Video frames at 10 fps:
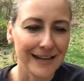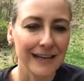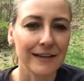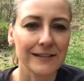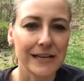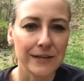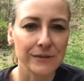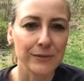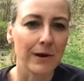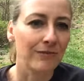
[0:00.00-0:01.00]
It'll take you
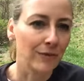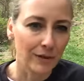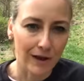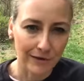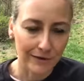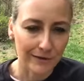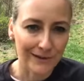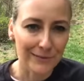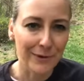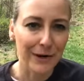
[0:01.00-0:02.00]
to our full
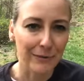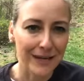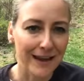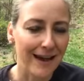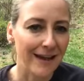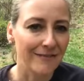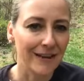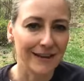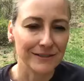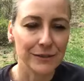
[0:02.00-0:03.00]
article where we have
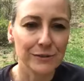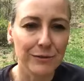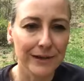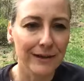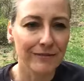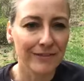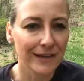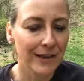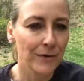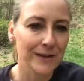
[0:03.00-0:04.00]
a tutorial
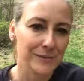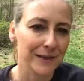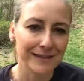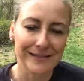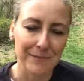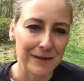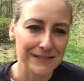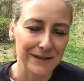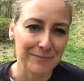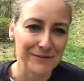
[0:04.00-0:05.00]
video as well as
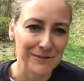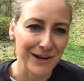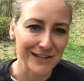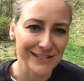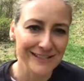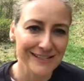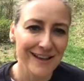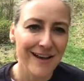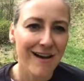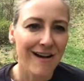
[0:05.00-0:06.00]
step-by-step instructions
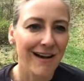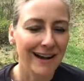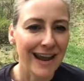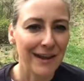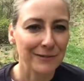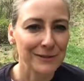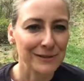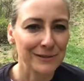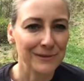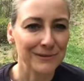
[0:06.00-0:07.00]
on how
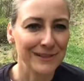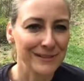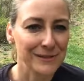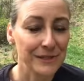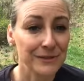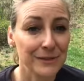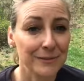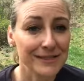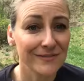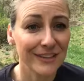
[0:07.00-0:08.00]
to use YouTube
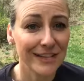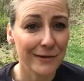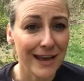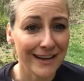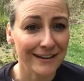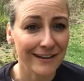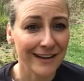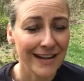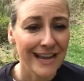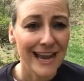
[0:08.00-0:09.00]
as a video editor.
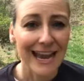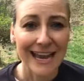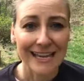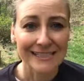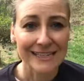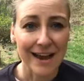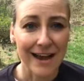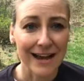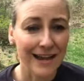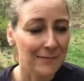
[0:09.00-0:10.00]
And
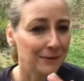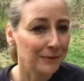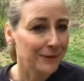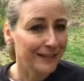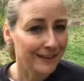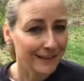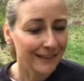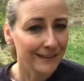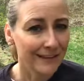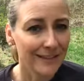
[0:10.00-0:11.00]
I am Lorena
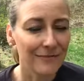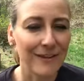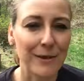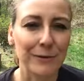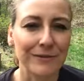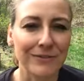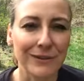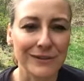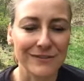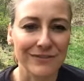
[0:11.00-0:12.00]
Klingel, the founder of
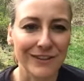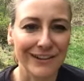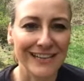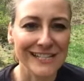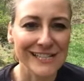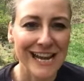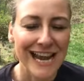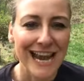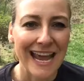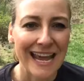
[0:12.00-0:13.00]
Learn to Flourish,
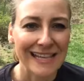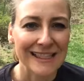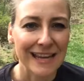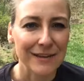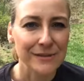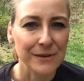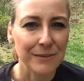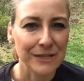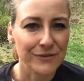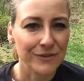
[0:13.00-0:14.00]
and thank you so
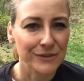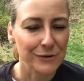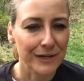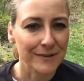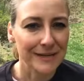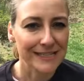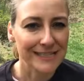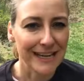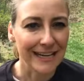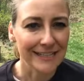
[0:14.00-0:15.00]
much for joining me
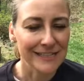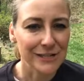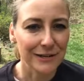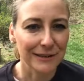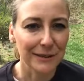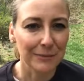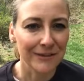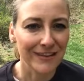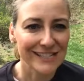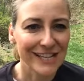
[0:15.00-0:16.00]
today to share a little bit
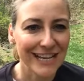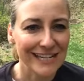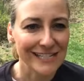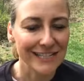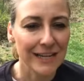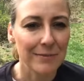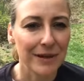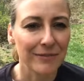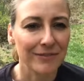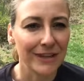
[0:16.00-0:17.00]
of education
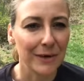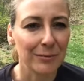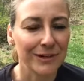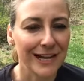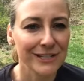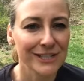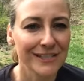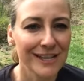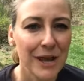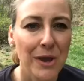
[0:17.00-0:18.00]
about video
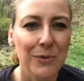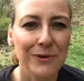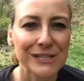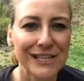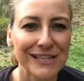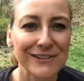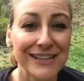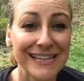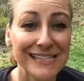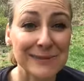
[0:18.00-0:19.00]
production. Wishing you
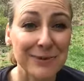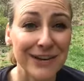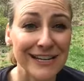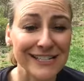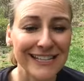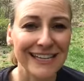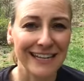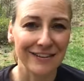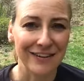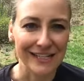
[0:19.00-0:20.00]
inspiration,
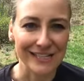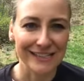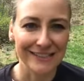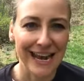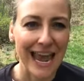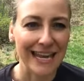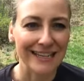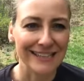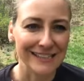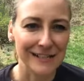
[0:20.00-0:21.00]
innovation, and
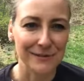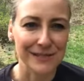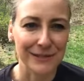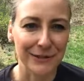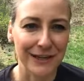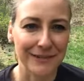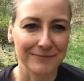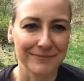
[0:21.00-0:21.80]
continuous learning.